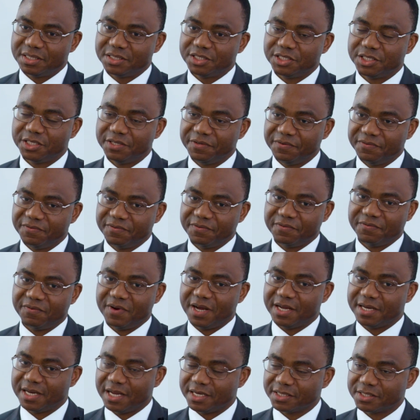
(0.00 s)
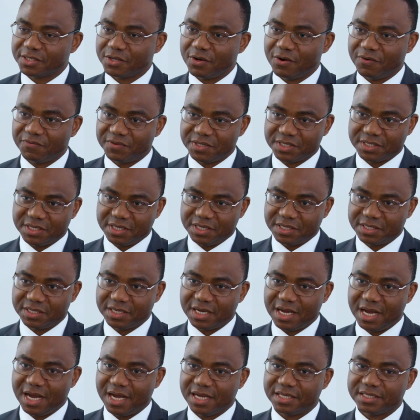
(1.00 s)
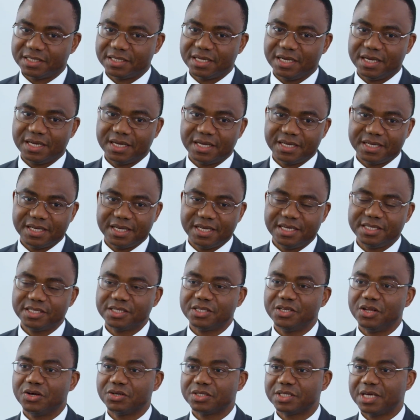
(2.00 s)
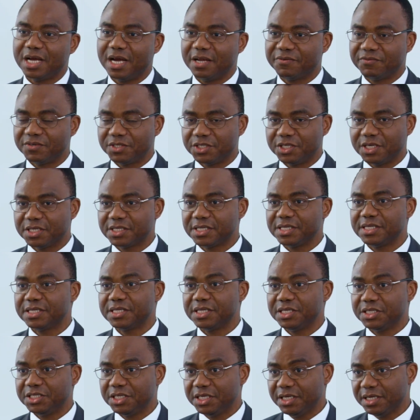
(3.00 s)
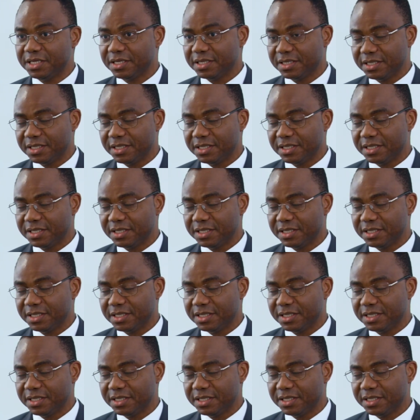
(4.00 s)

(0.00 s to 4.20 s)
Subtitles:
Chief Finance Officer at East North Hertfordshire CCG.